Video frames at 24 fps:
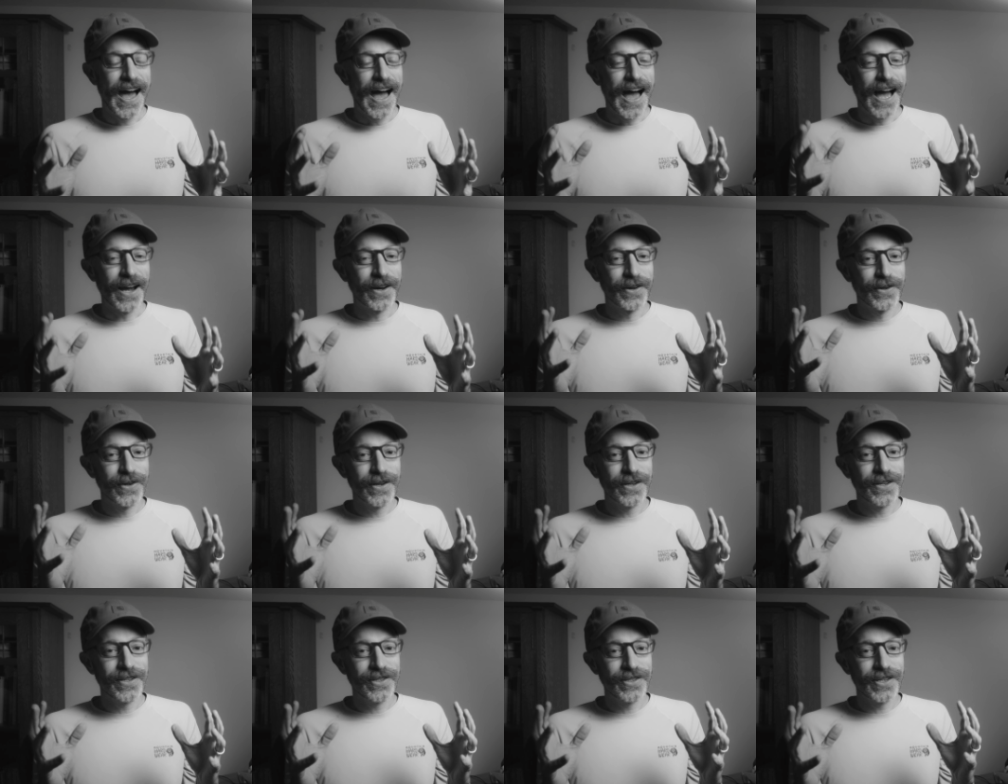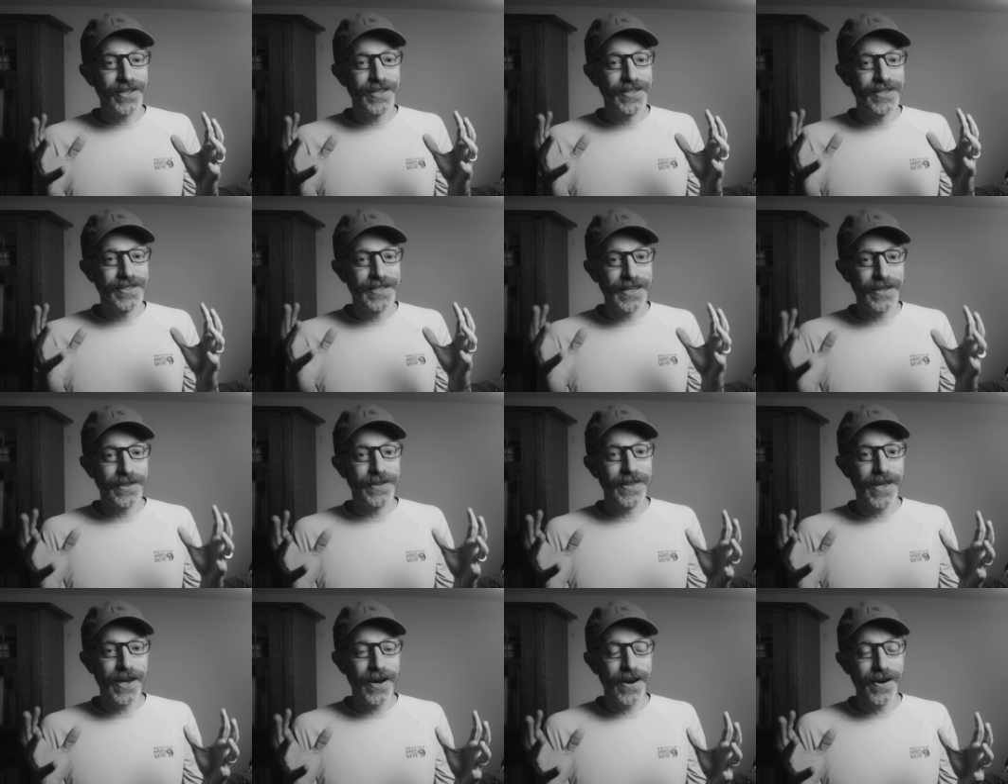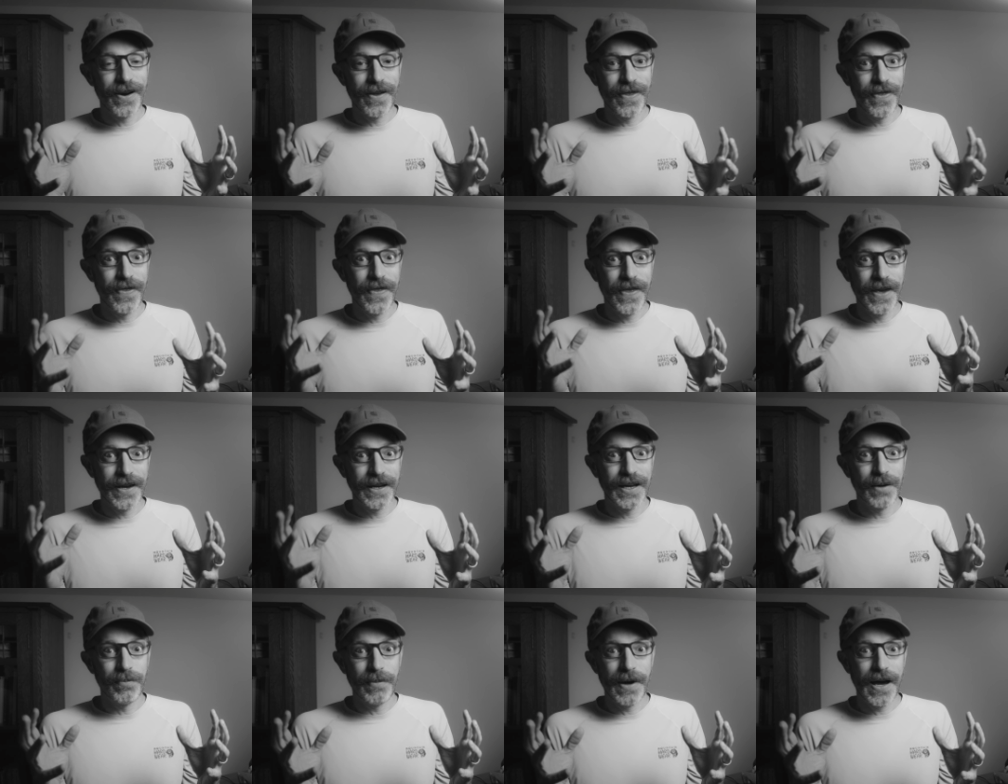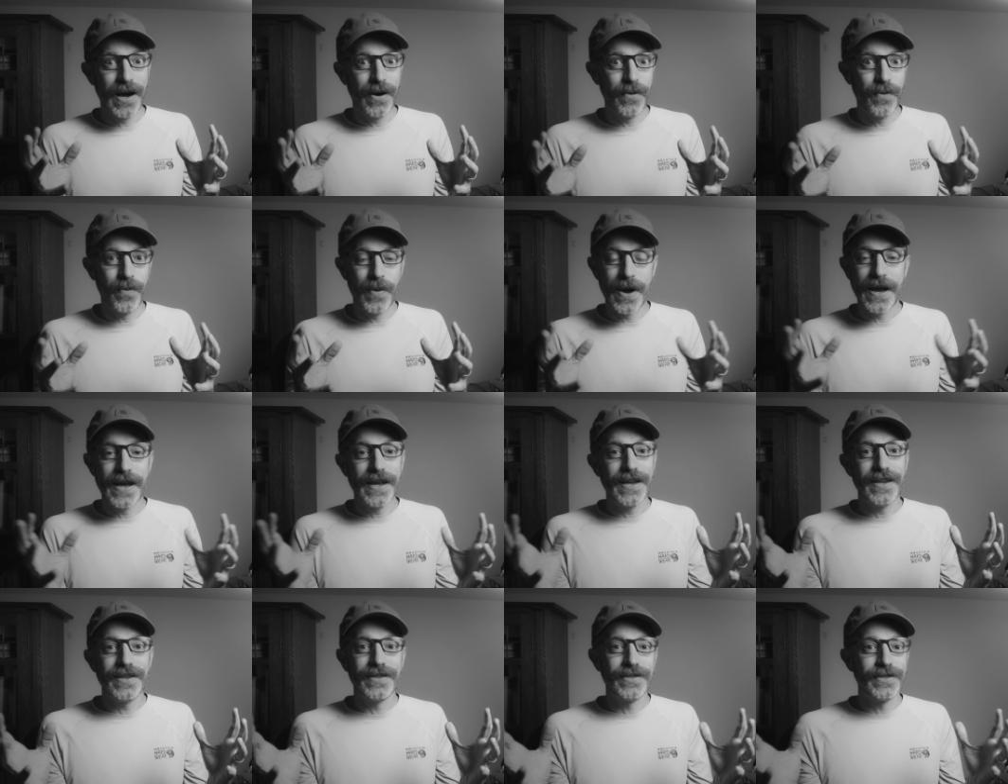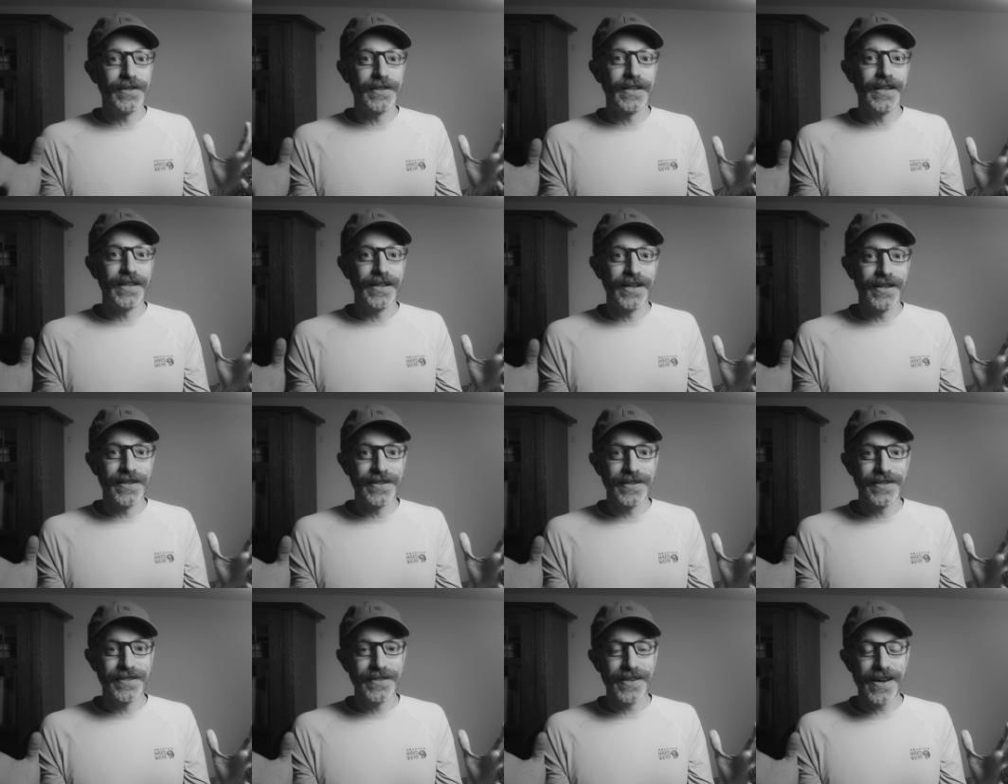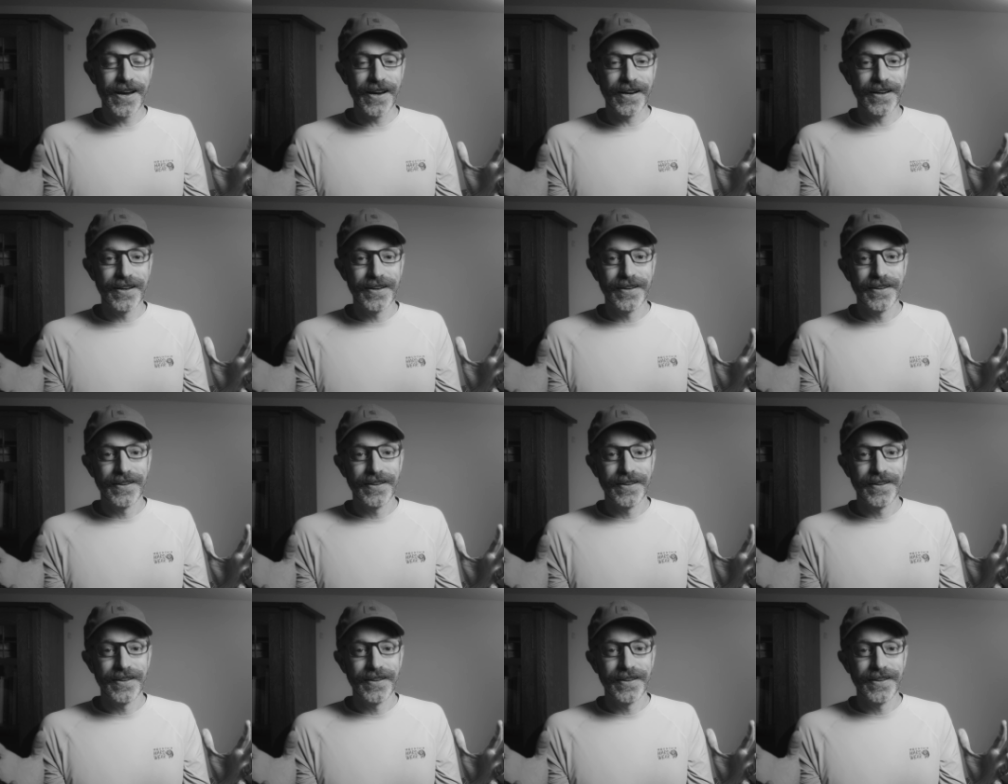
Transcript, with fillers: I couldn't just sit there and think about ways to get unstuck.